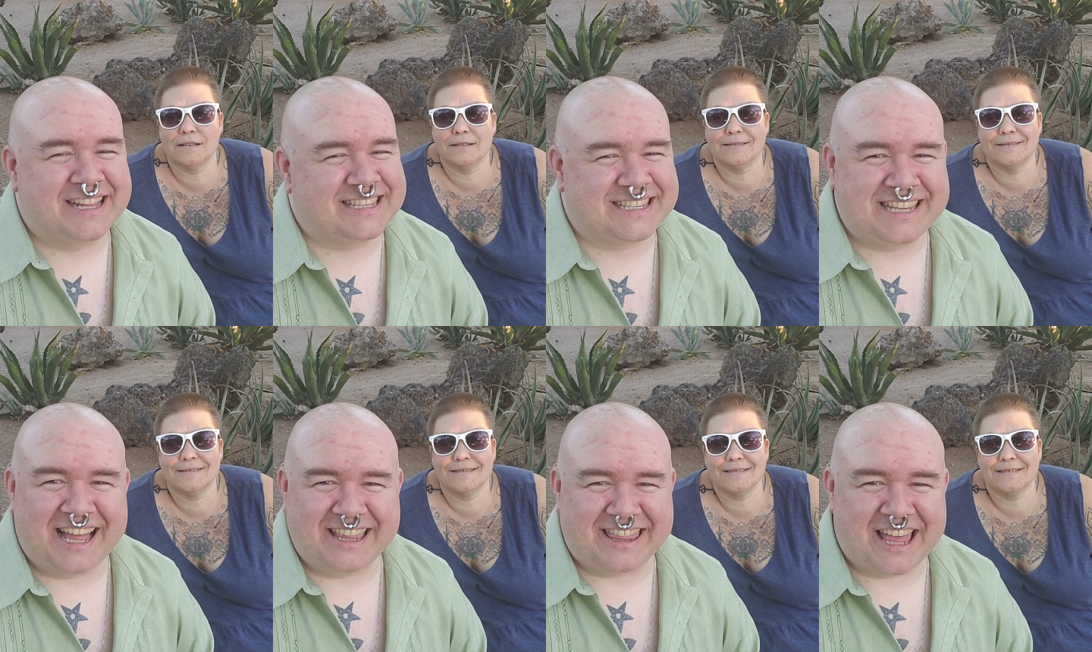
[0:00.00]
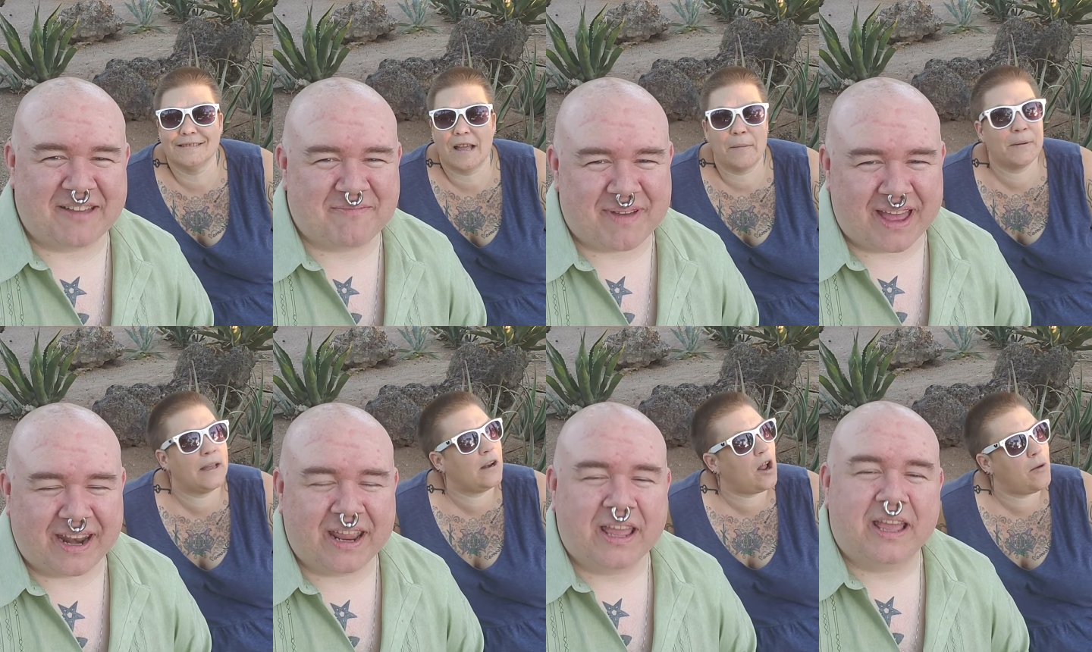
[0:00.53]
Speaker 1: it's not that bad.
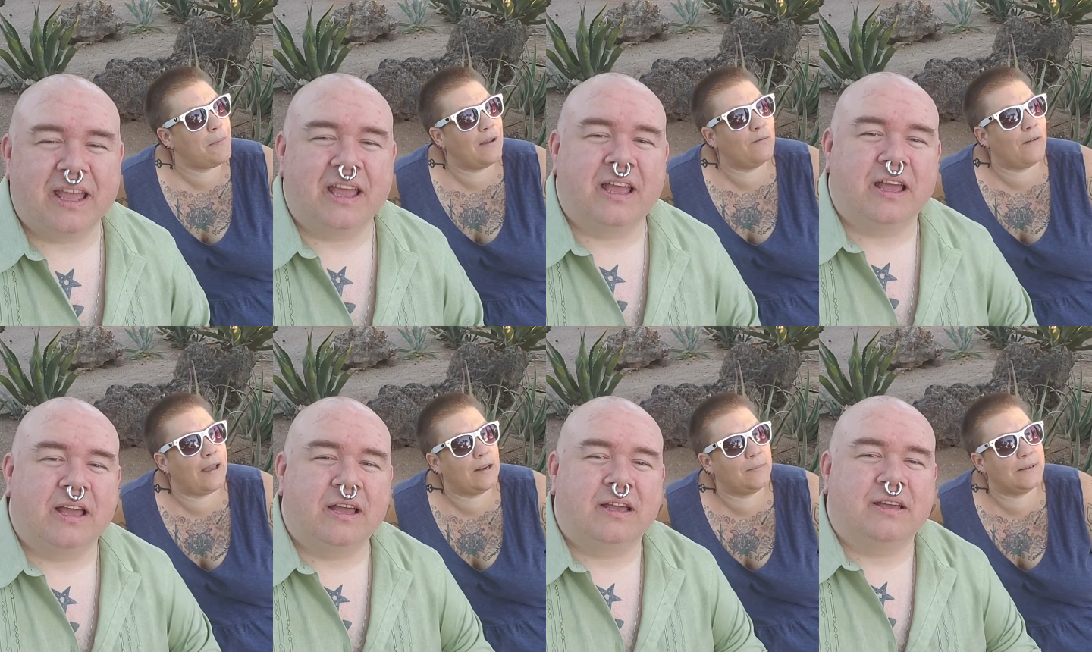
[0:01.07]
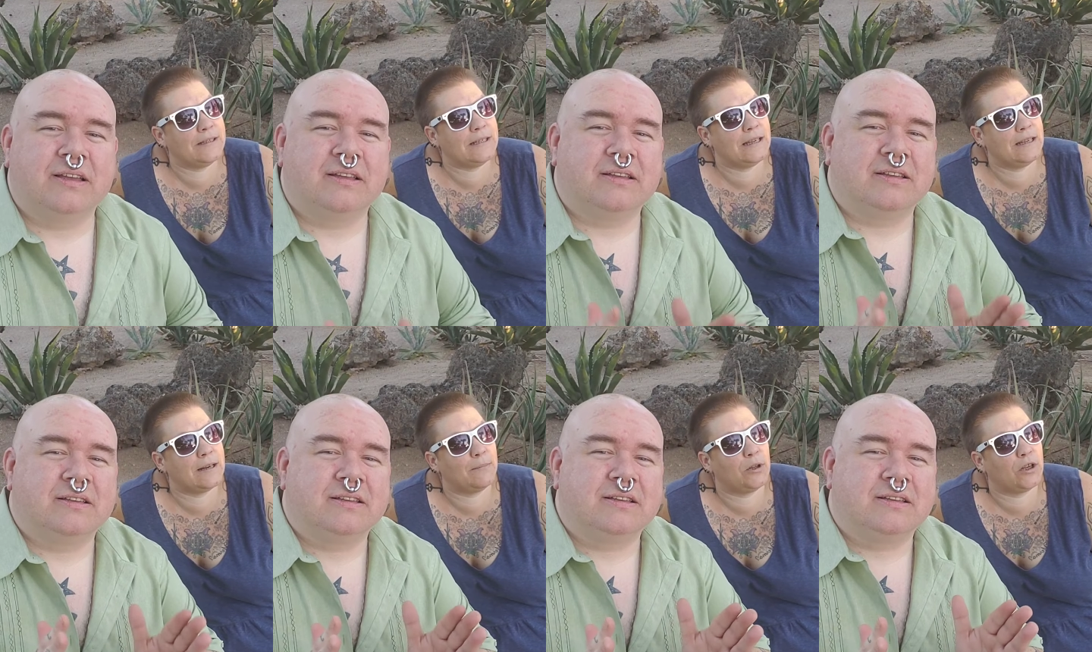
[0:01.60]
I'm getting all
Speaker 2: my vitamin
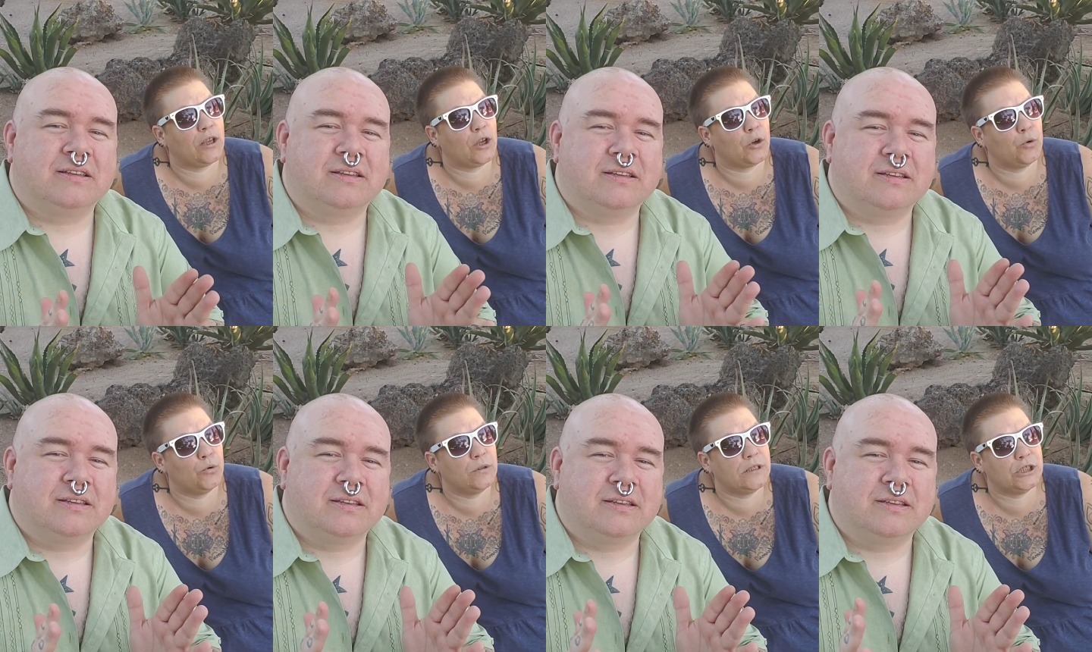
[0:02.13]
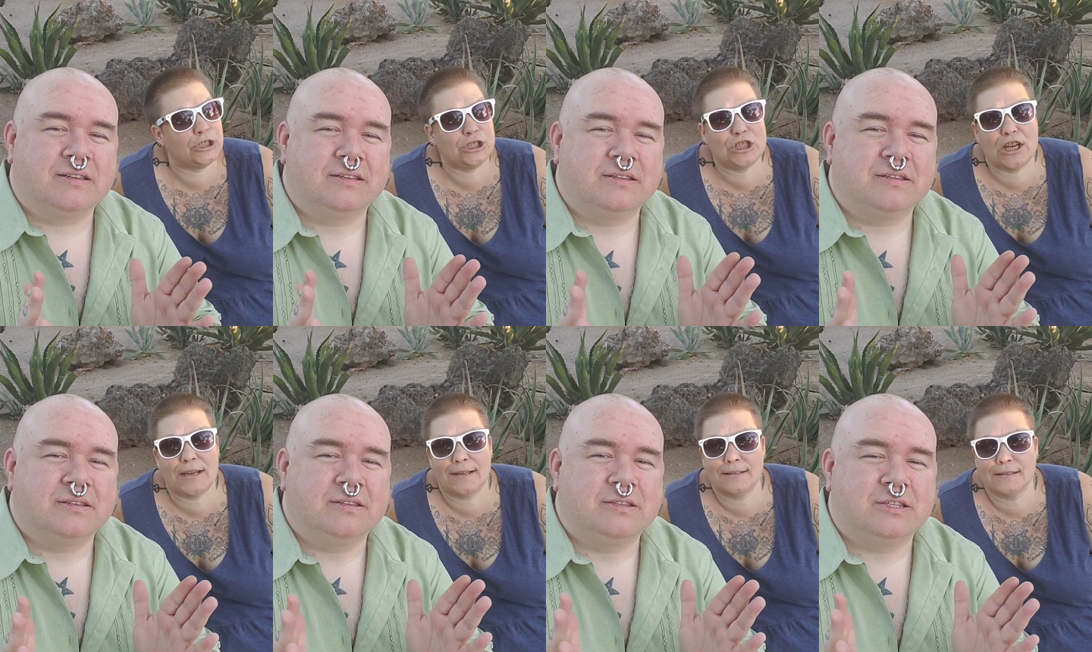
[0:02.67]
D, and I'm looking cool as
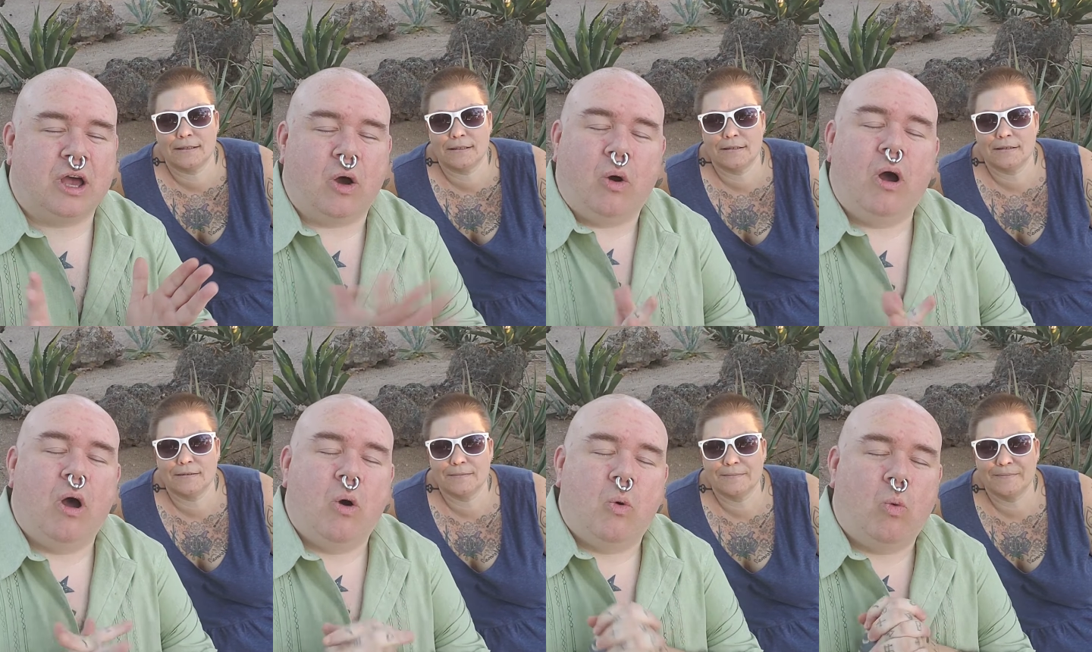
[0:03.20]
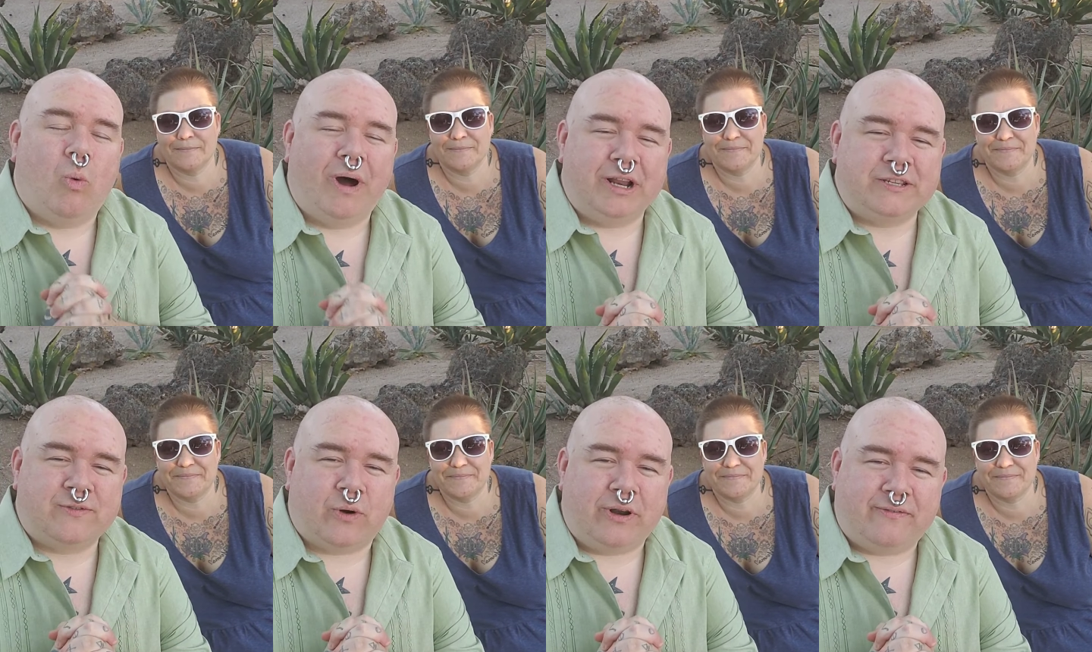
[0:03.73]
shit. So,
Speaker 1: what
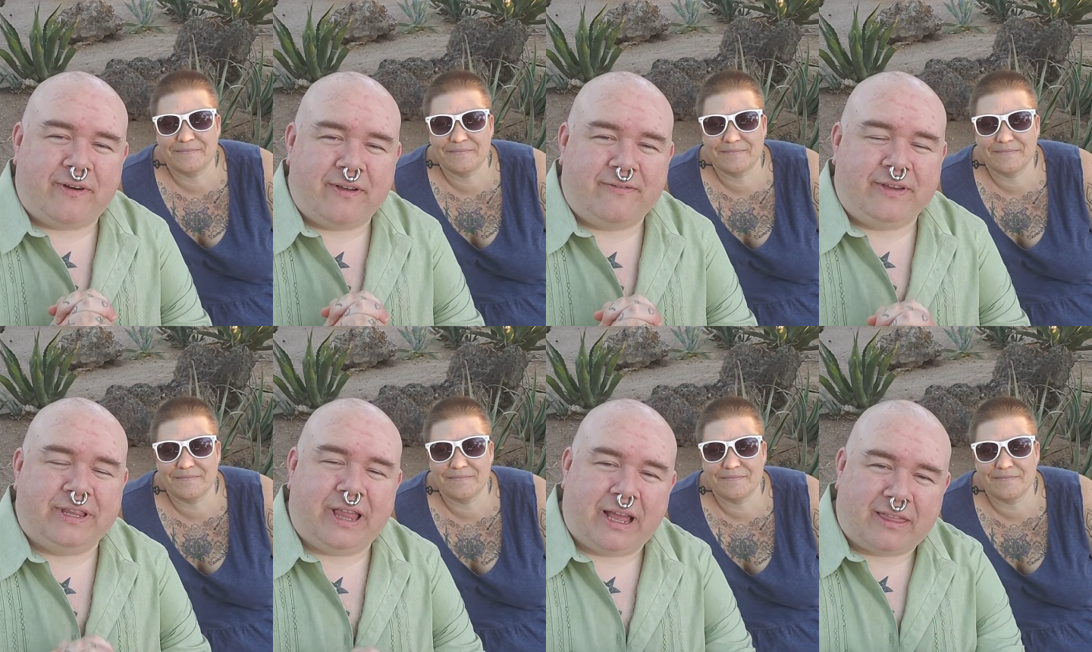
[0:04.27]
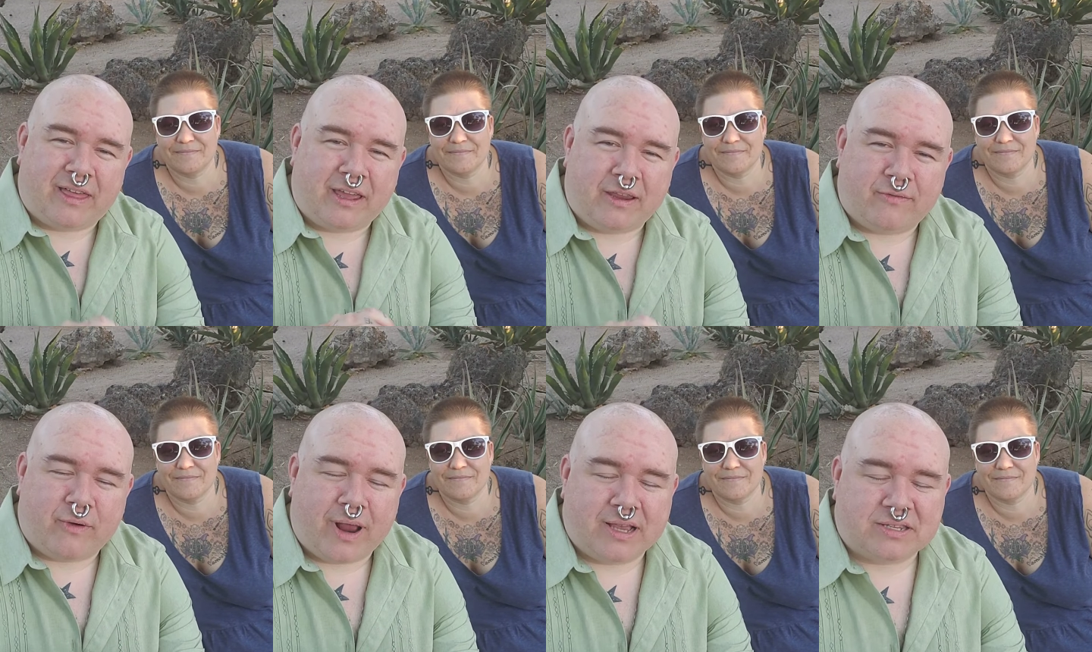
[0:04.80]
does 45 feel like? Thank
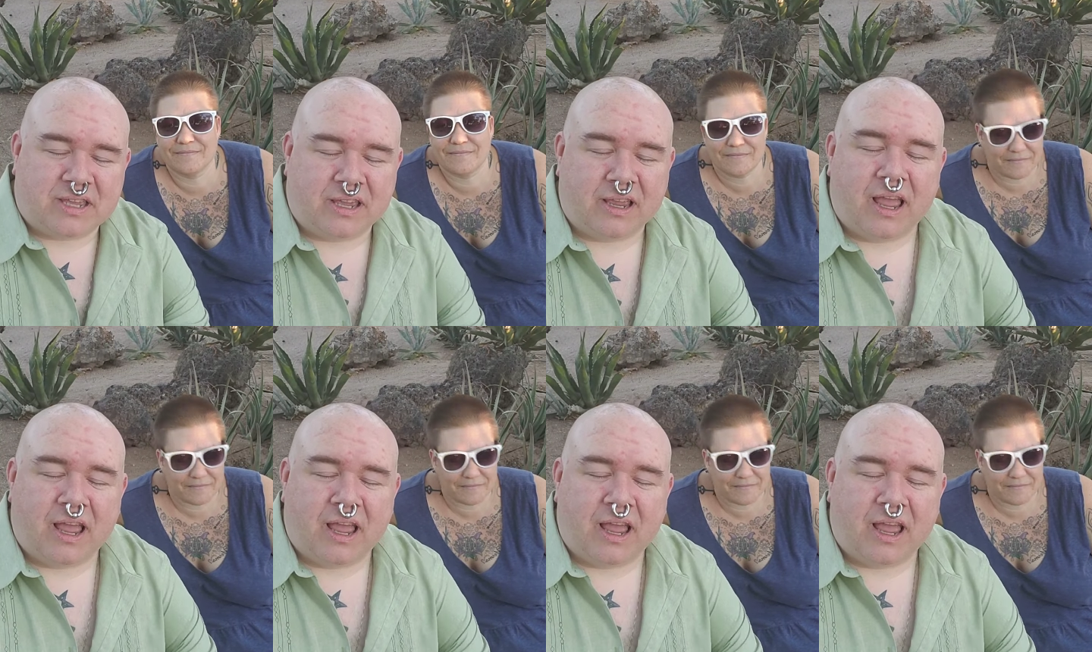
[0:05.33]
you for asking.